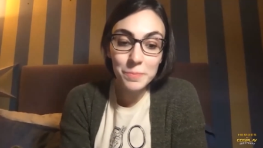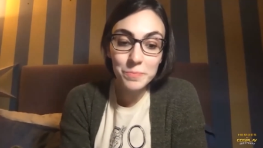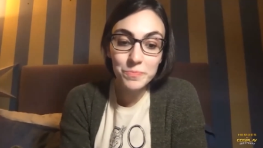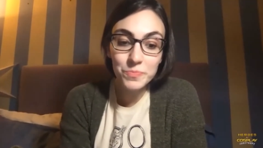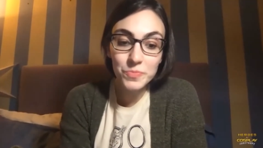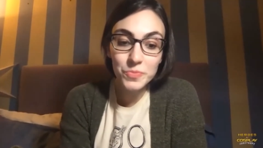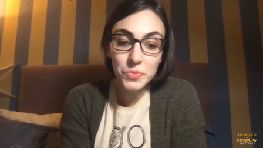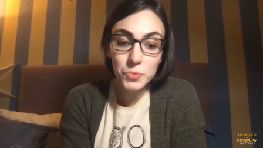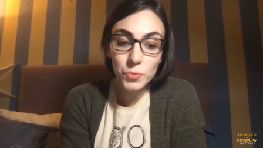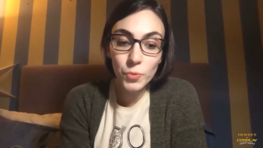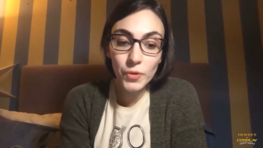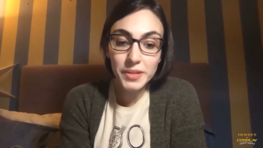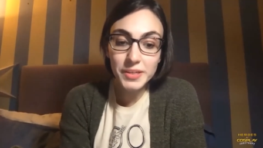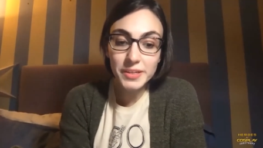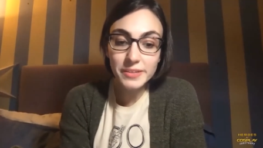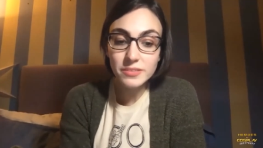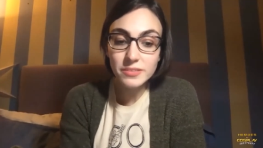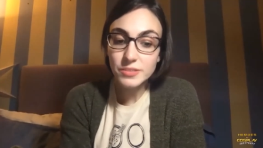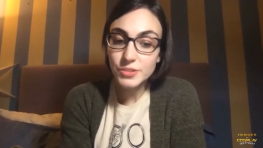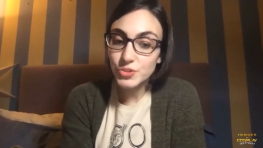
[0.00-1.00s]
Well, I
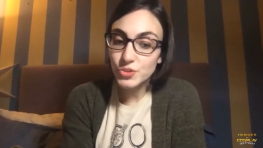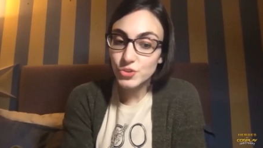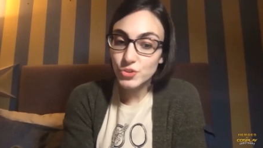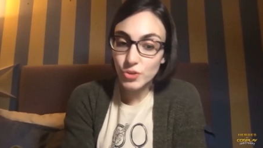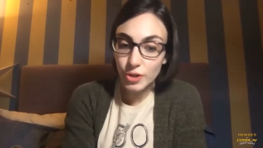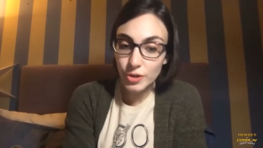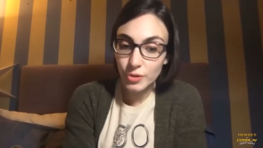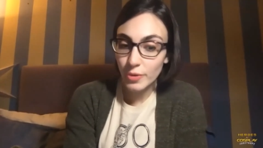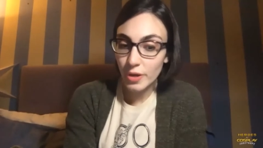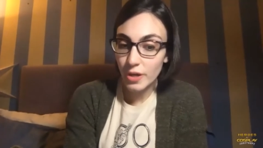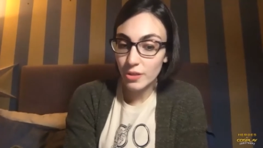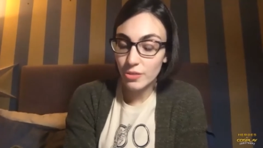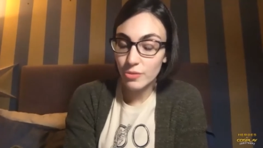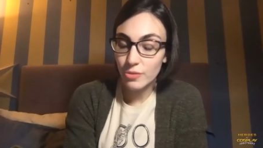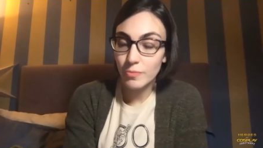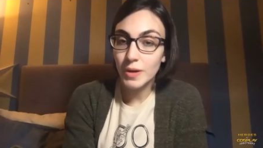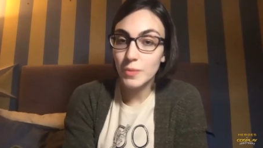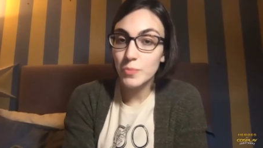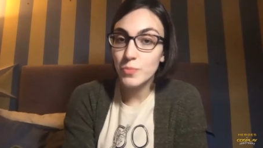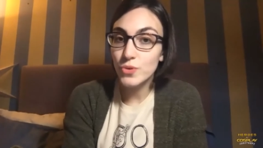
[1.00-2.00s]
guess to start with,
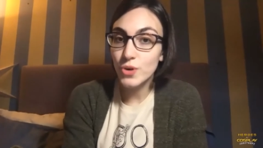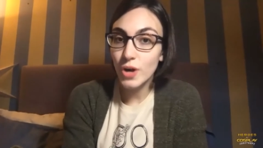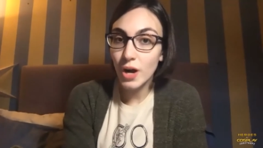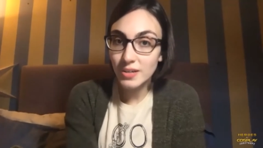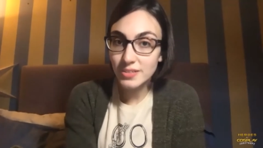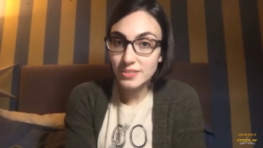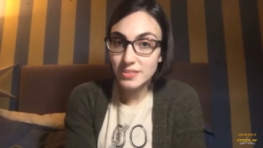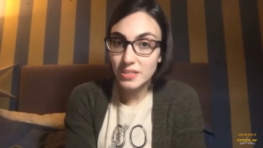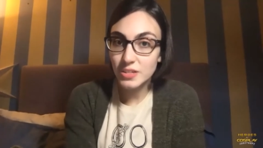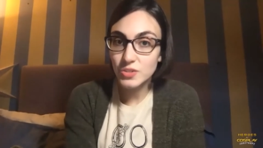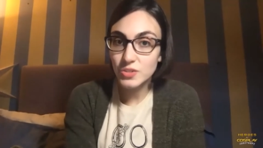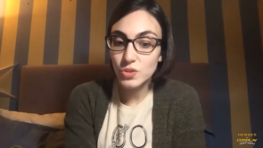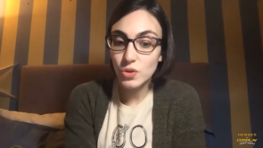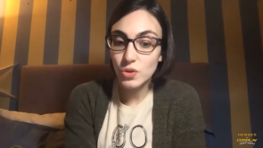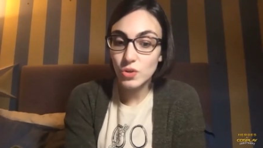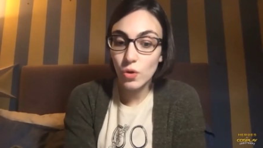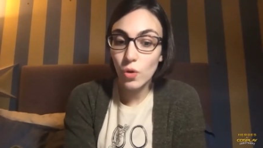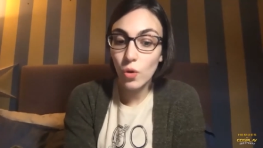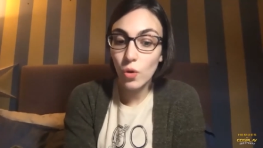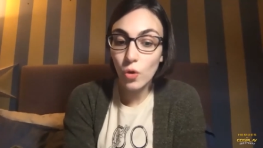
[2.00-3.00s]
my process
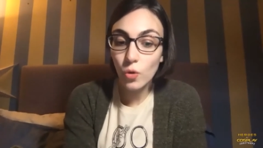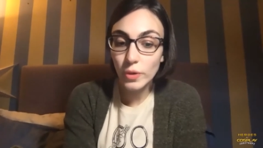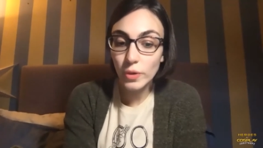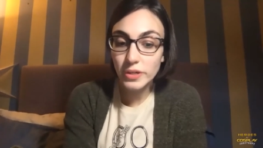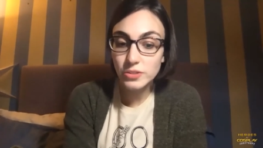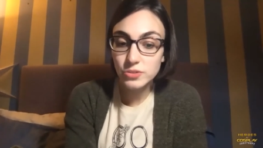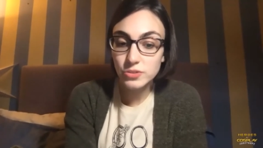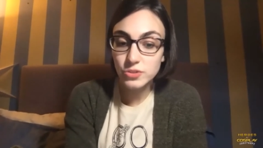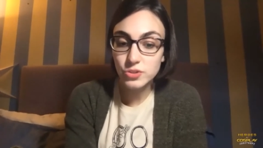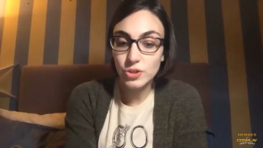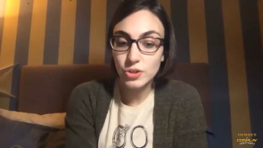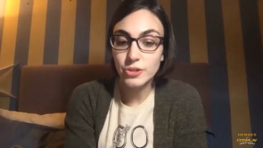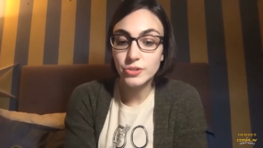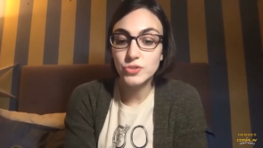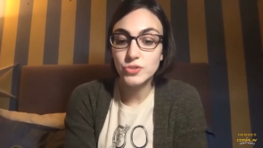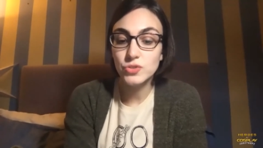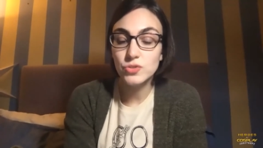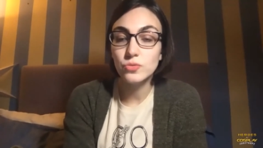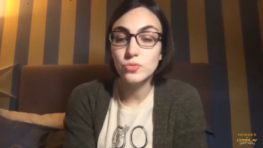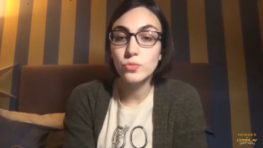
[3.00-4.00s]
always
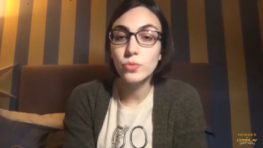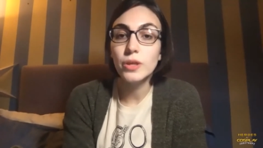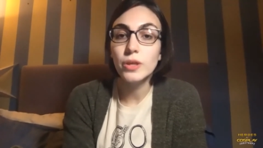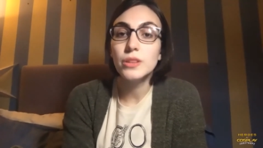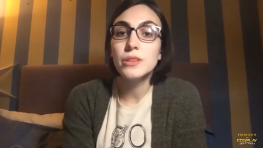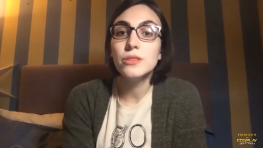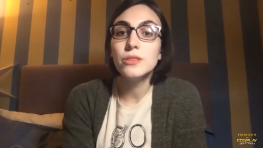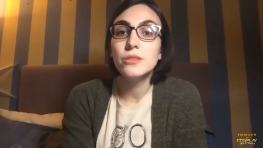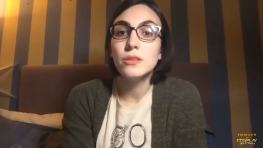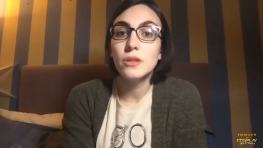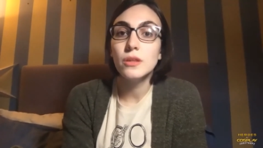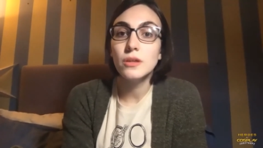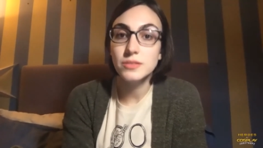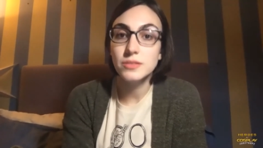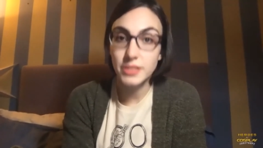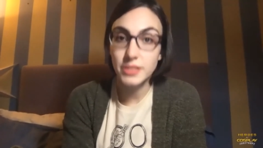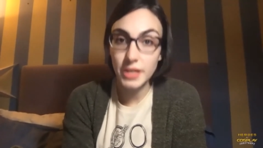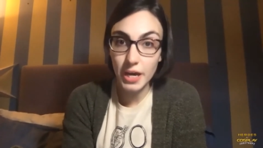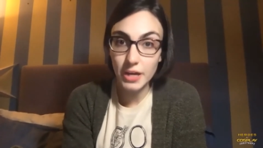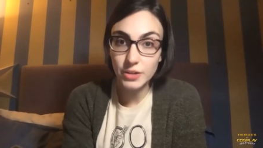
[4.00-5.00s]
starts with a
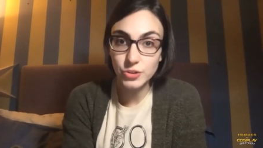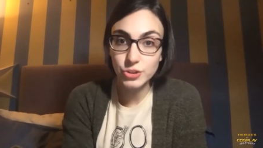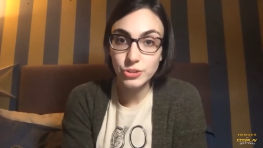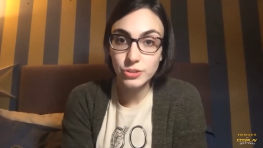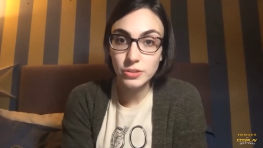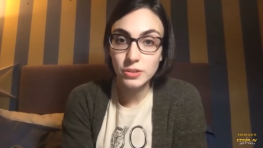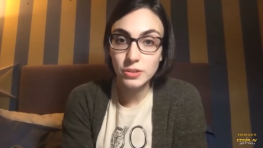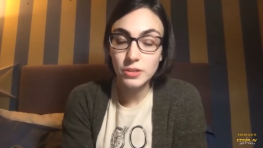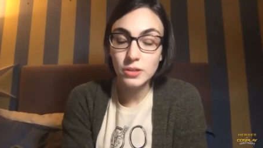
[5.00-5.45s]
sketch.